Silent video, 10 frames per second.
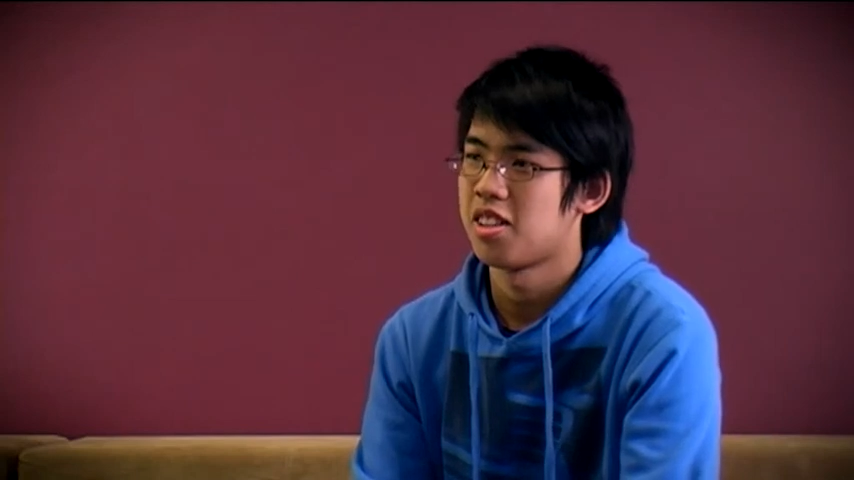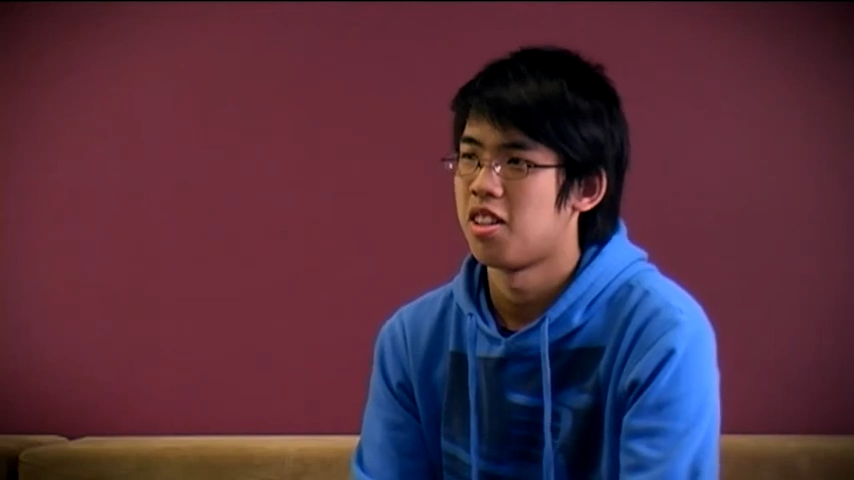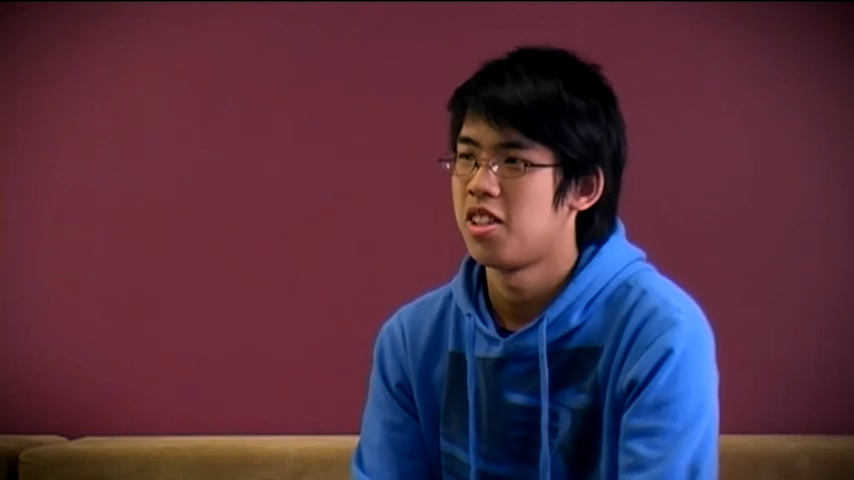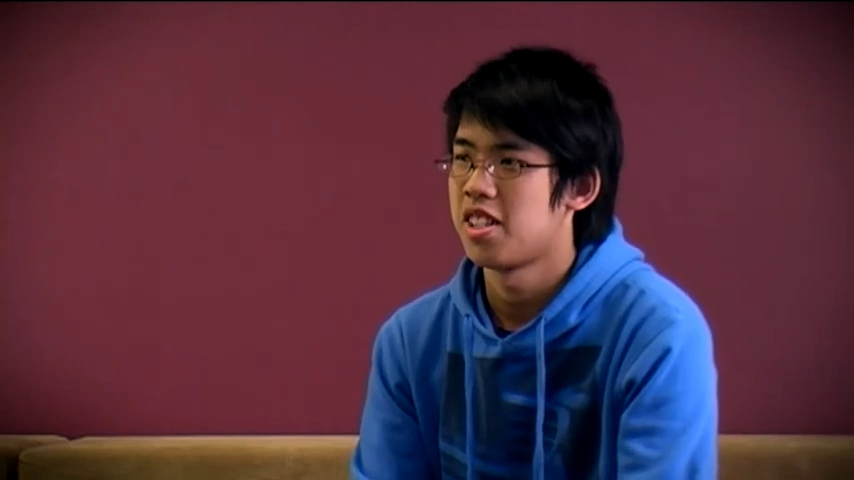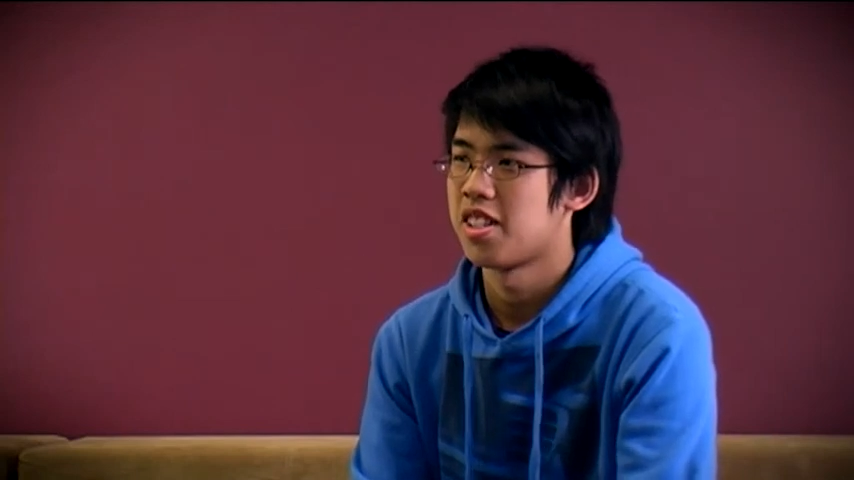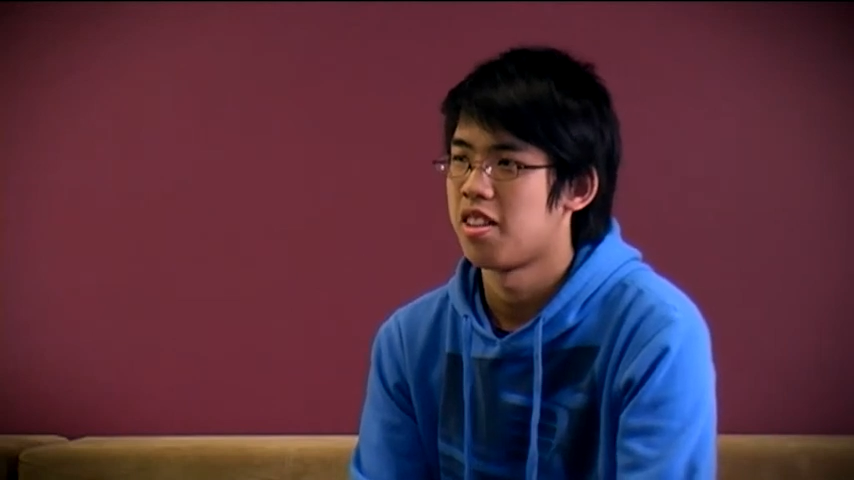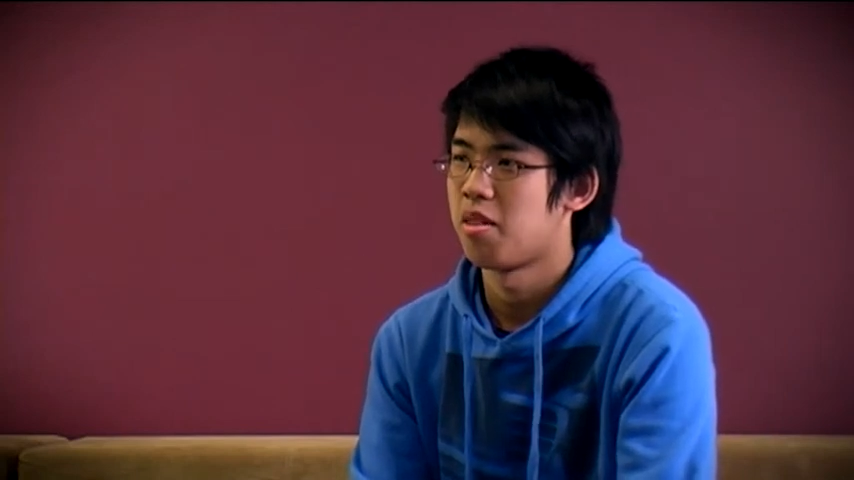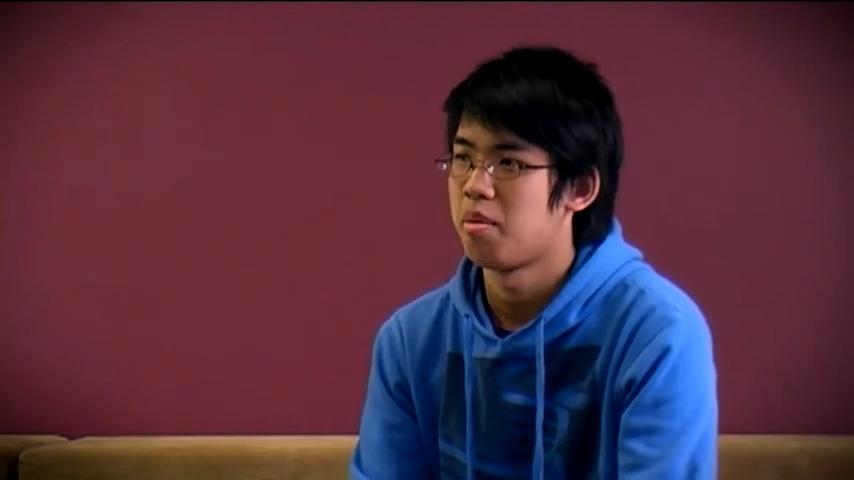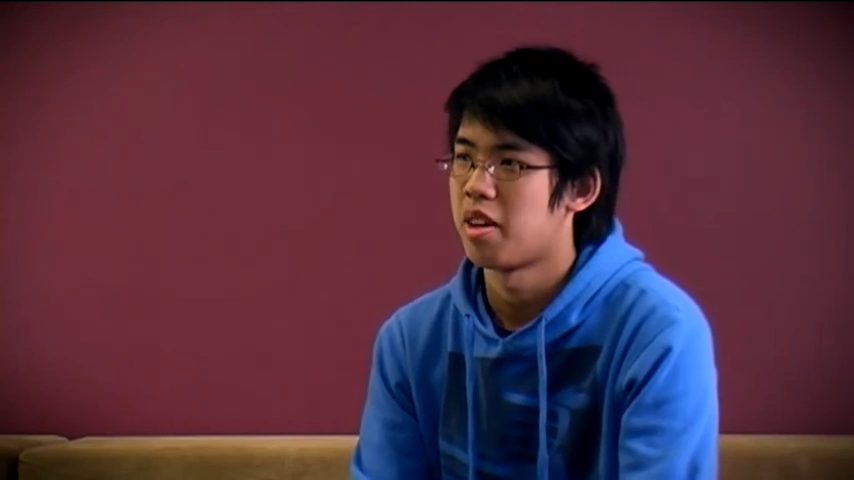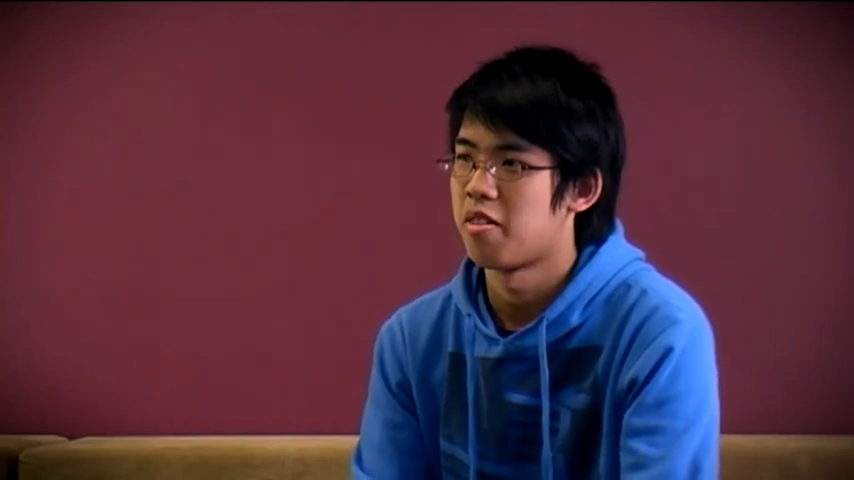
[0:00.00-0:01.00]
College has
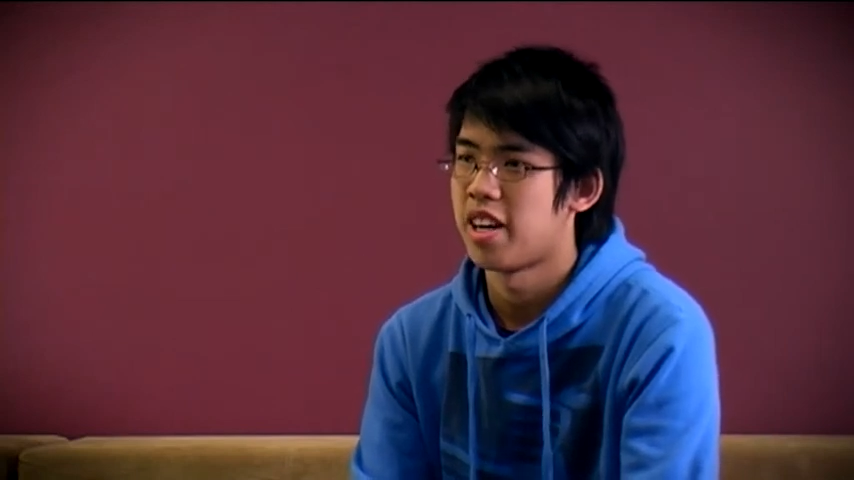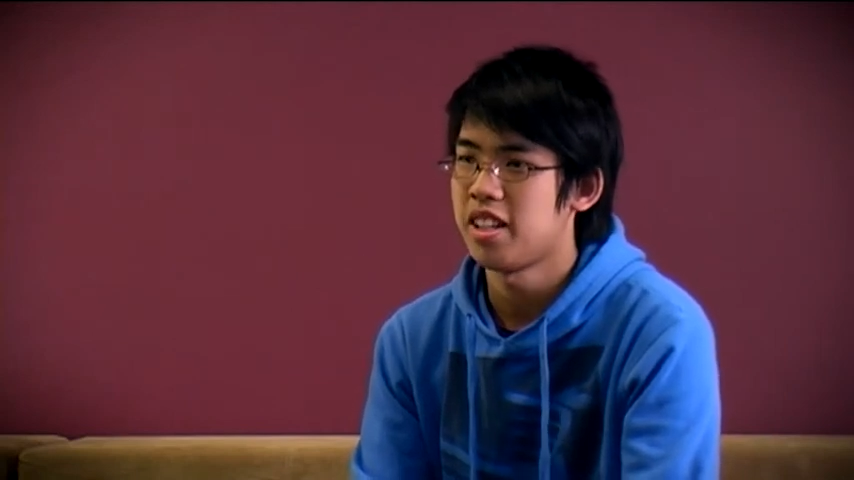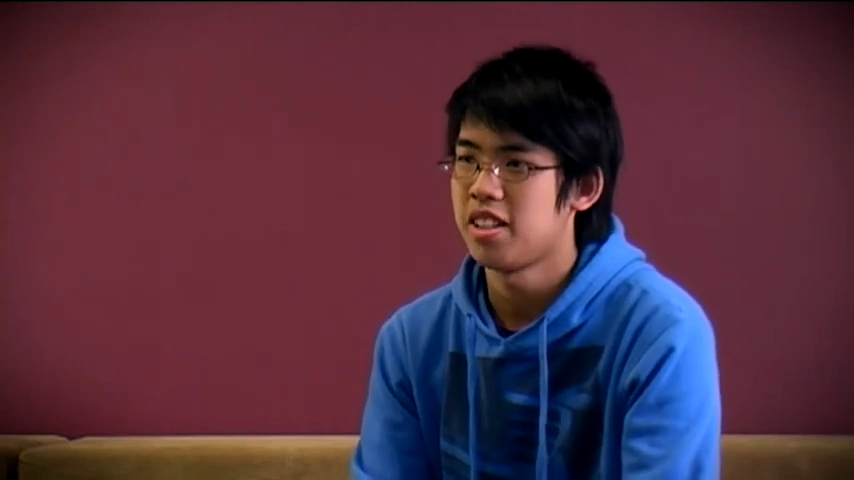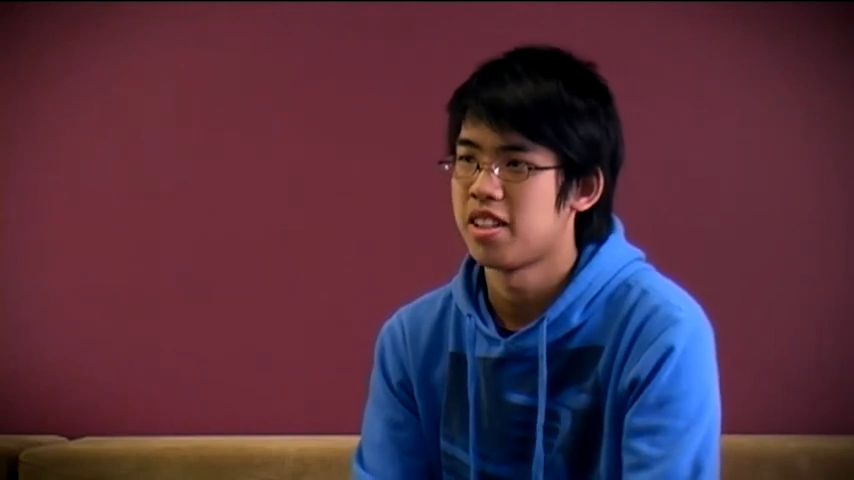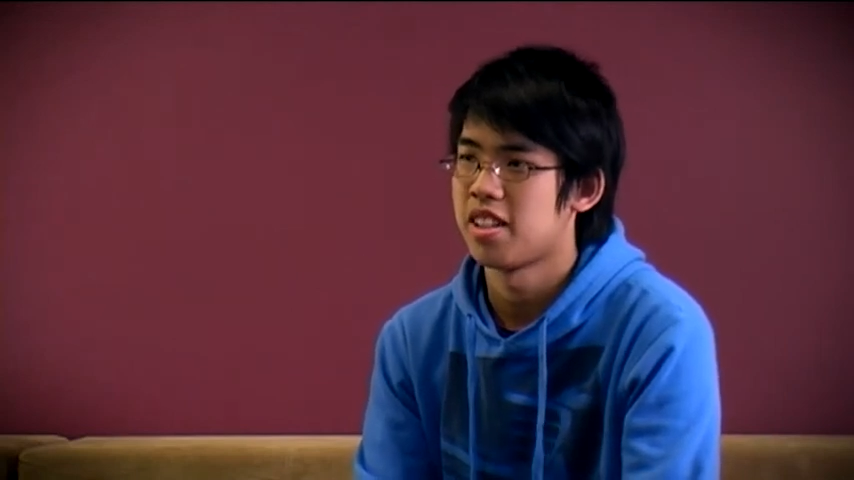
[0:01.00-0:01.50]
helped my ranks